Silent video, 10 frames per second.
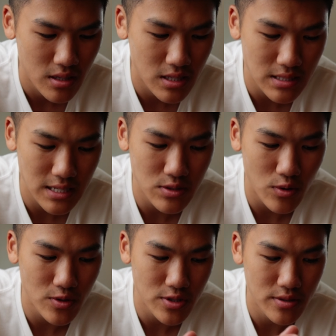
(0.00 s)
This lens
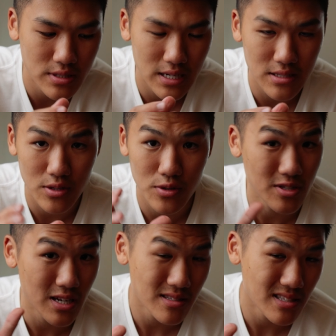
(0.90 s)
also does those
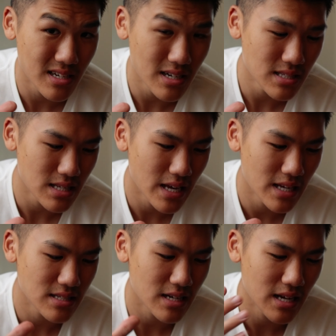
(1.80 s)
sunstars,
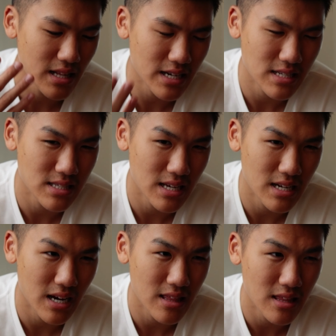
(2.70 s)
and like I said, I